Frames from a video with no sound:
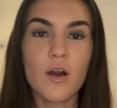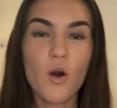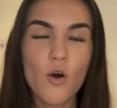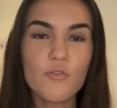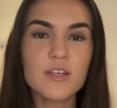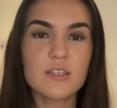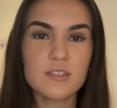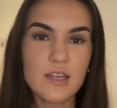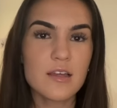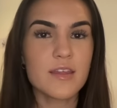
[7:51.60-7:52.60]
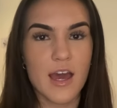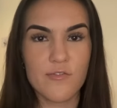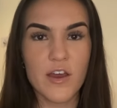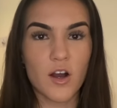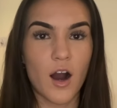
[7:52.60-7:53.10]
obviously still in the
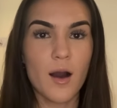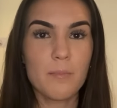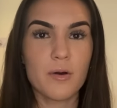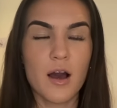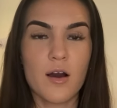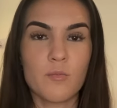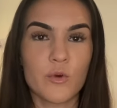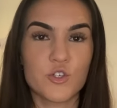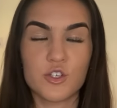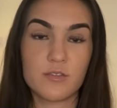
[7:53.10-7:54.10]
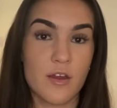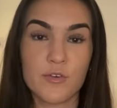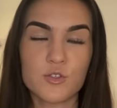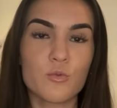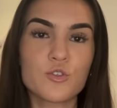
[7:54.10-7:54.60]
FA Cup, which is, there is all